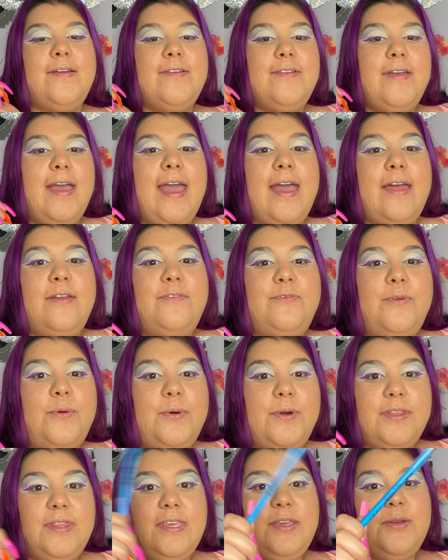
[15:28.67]
And
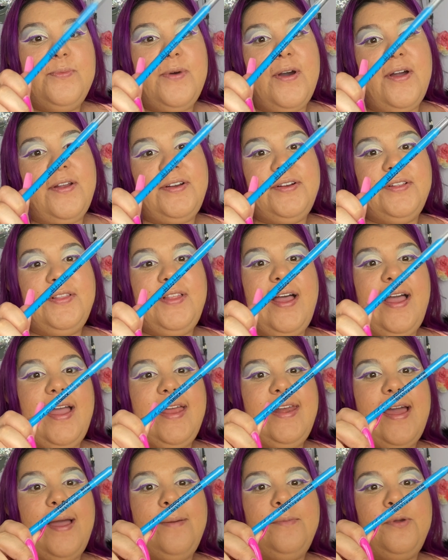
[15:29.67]
for the
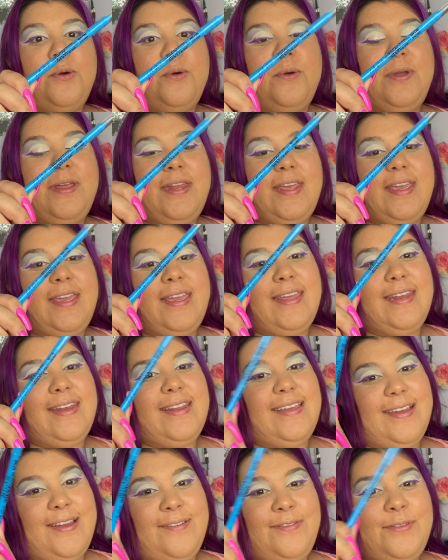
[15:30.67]
waterline, I'm going in,
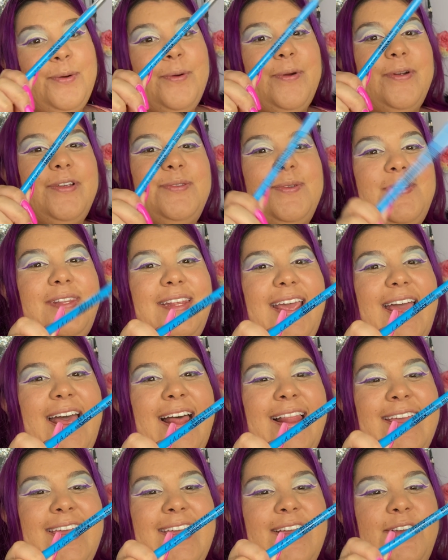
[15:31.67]
of course, with the
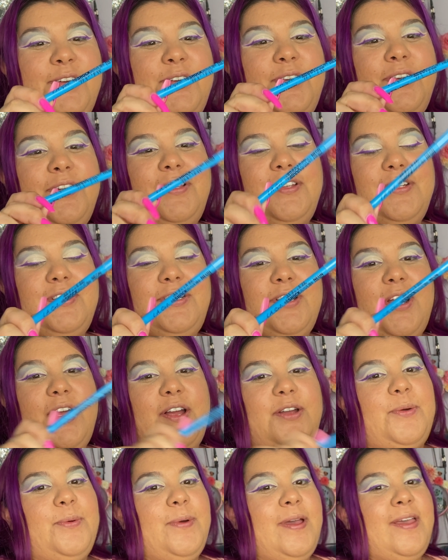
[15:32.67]
LA Girl
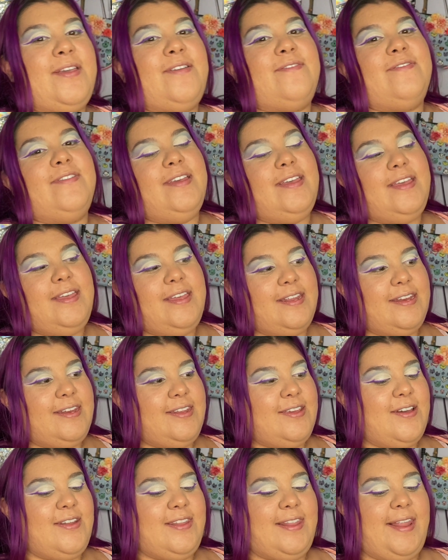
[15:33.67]
Shockwave
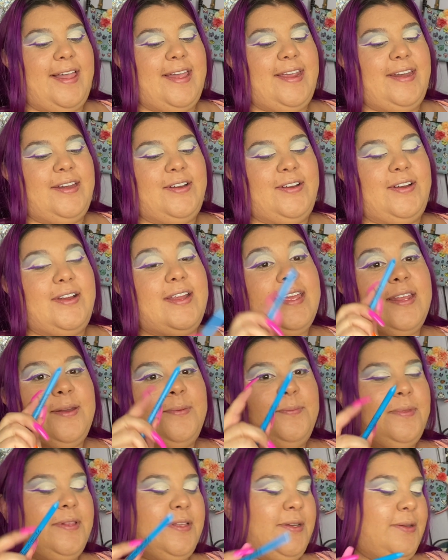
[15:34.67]
Neon Liner
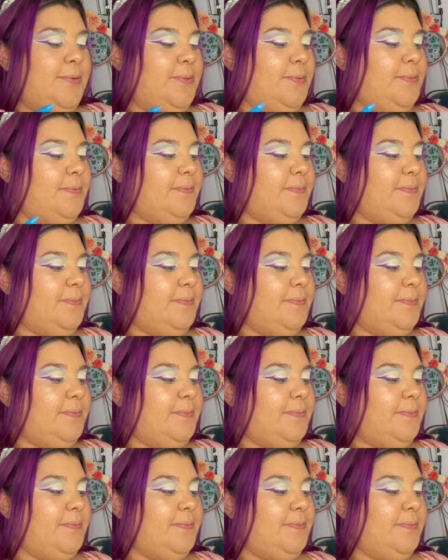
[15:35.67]
in blue.